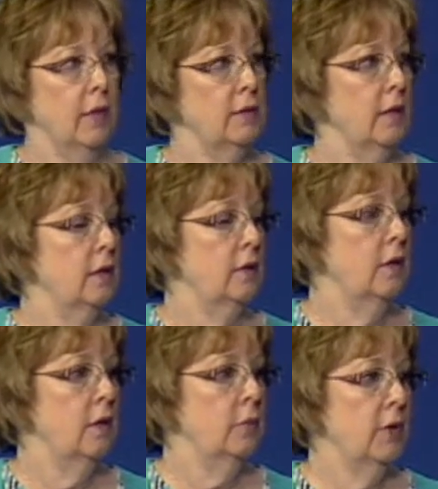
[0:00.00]
but the
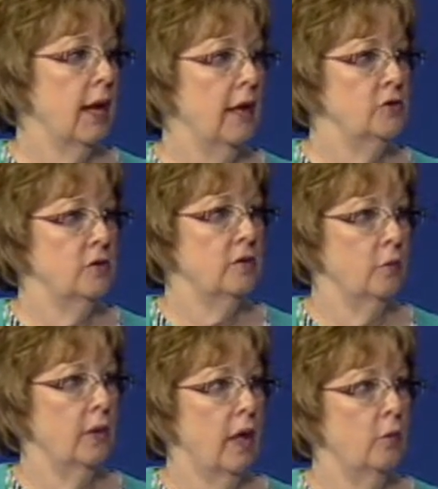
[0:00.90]

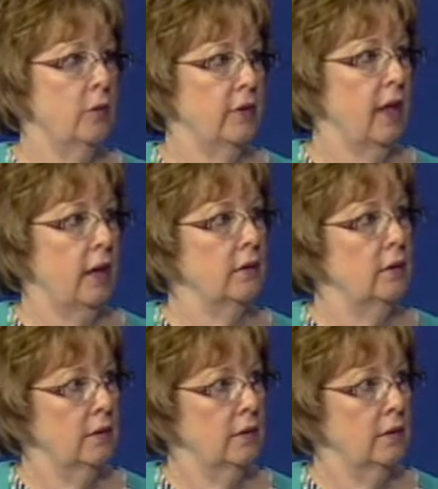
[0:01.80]
podiatrist will help with that.